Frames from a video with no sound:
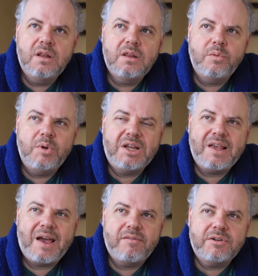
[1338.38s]
the
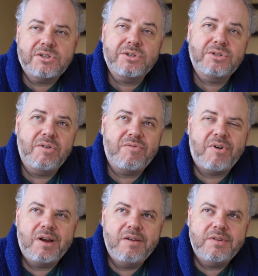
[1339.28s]
weekly average. So
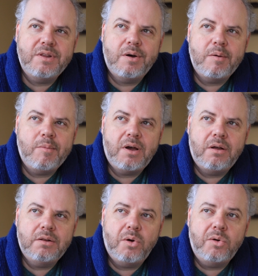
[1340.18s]
far, even though I'm
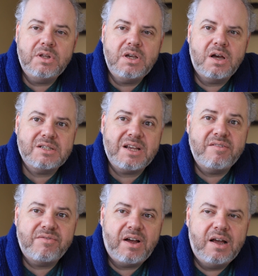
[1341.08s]
only on day
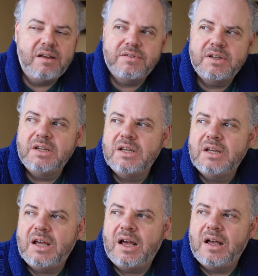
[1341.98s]
5,
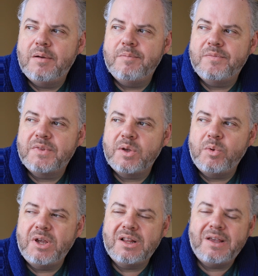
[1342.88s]
the
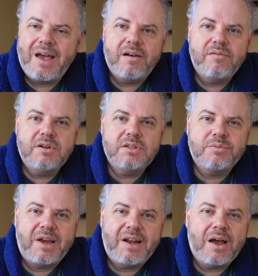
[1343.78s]
weekly average
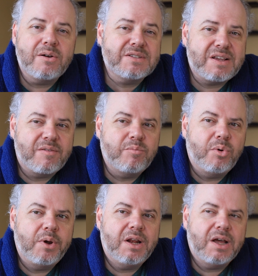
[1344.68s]
right now is
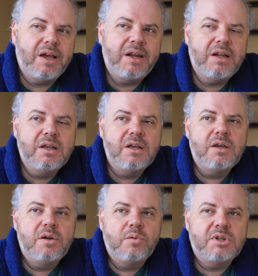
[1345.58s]
7.9,
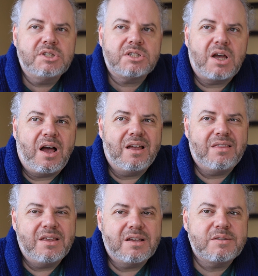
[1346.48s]
which I
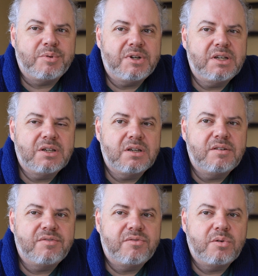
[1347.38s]
think is pretty
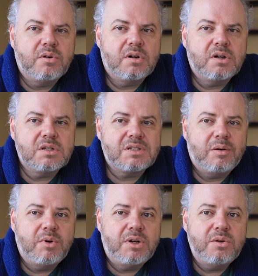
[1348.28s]
good for
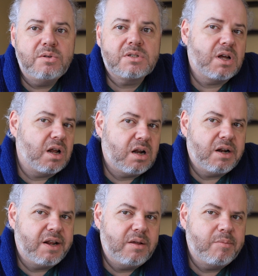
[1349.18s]
someone who's not on
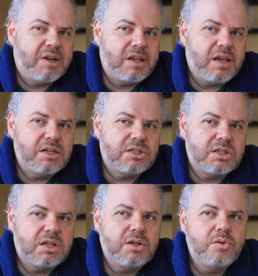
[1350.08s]
any
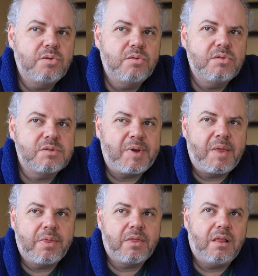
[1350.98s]
medication, who
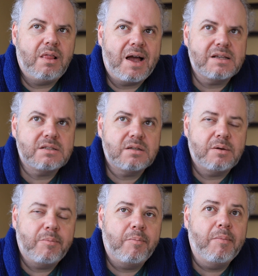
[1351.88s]
spent the last
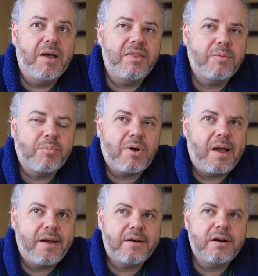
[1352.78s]
month
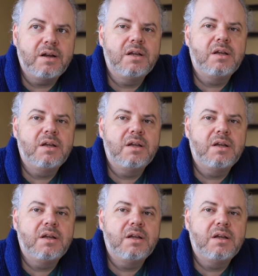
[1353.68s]
prior